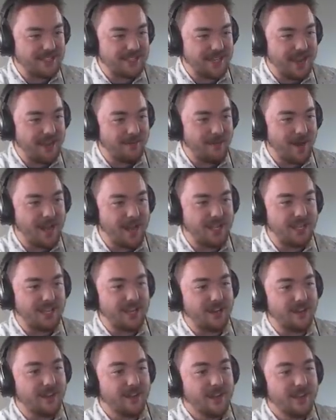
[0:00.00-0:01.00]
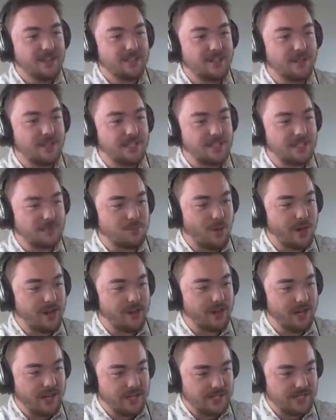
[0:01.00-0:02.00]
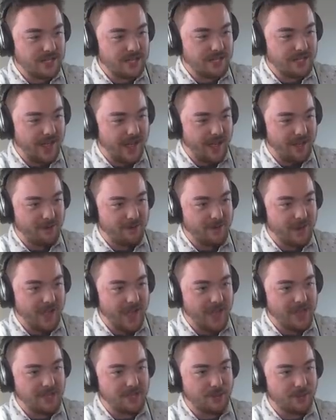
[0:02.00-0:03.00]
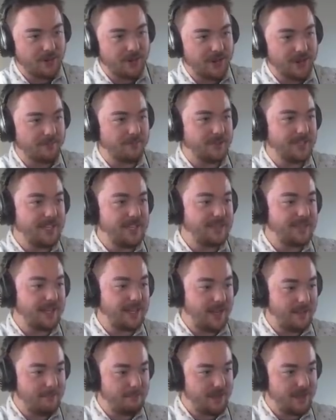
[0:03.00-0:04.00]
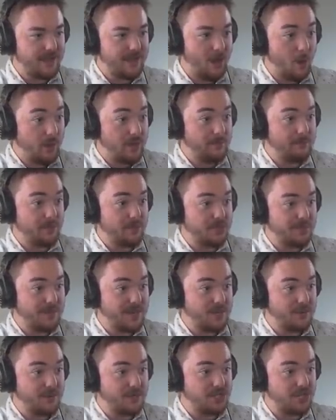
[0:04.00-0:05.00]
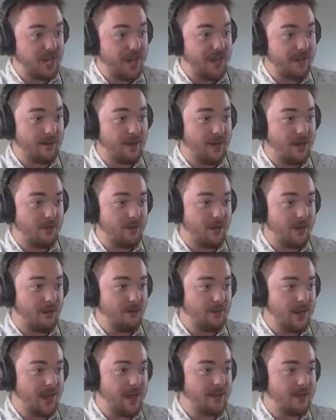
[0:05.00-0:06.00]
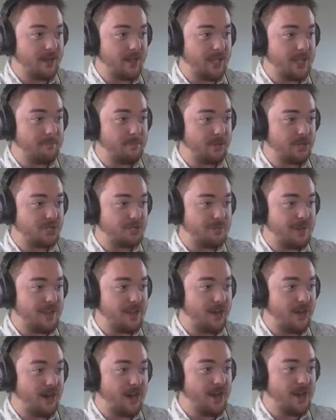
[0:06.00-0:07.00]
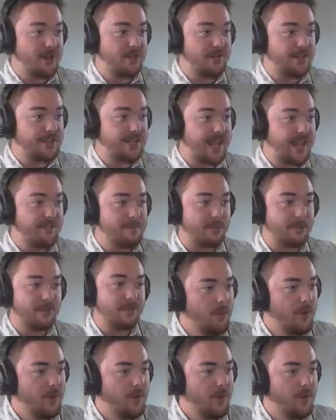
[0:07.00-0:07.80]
Stand right here. So this is where you're going to sit down and you're going to lead the company. Oh, he pushed me into a chair. all right. He pushed me onto the table.